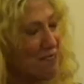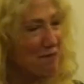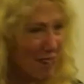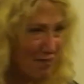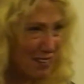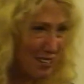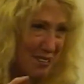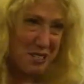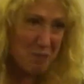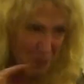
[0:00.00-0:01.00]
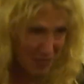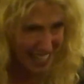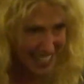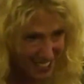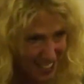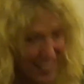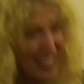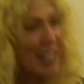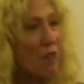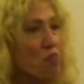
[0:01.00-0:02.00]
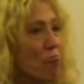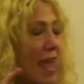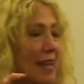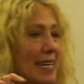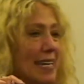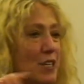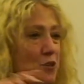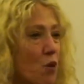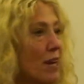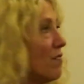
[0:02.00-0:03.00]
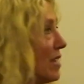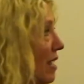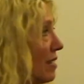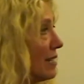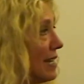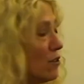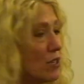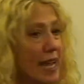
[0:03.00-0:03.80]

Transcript: My friend is a professor, and he's one of the young leaders.